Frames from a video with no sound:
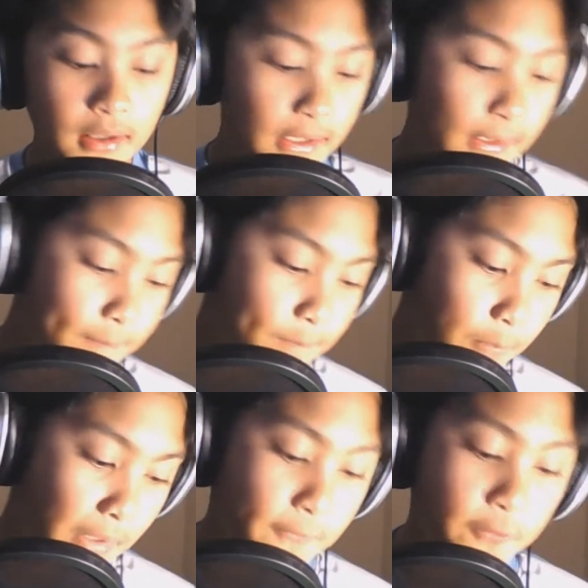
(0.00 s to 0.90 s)
Um,
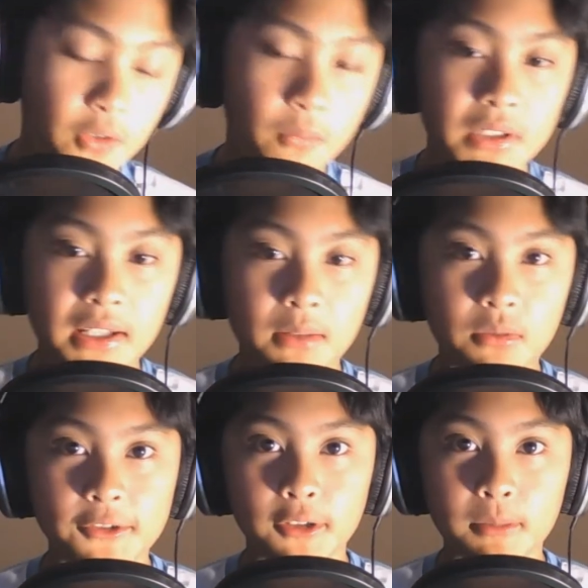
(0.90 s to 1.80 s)
my fir- when I
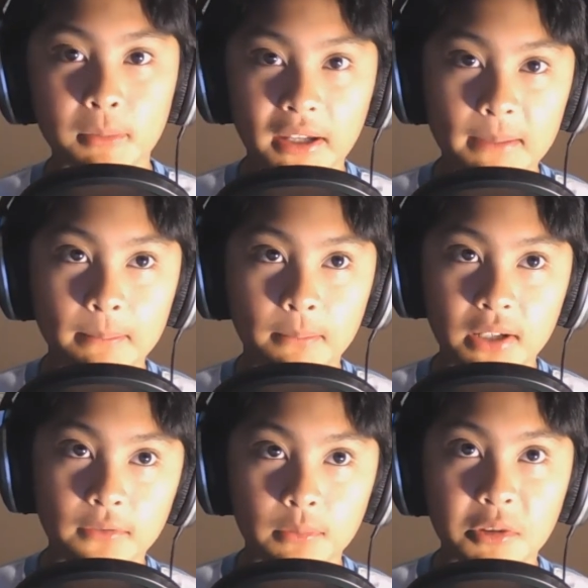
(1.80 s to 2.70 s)
was doing my
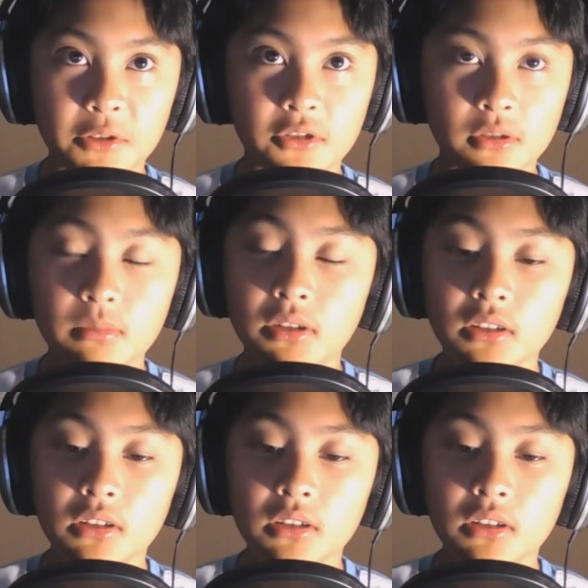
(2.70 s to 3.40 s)
break from YouTube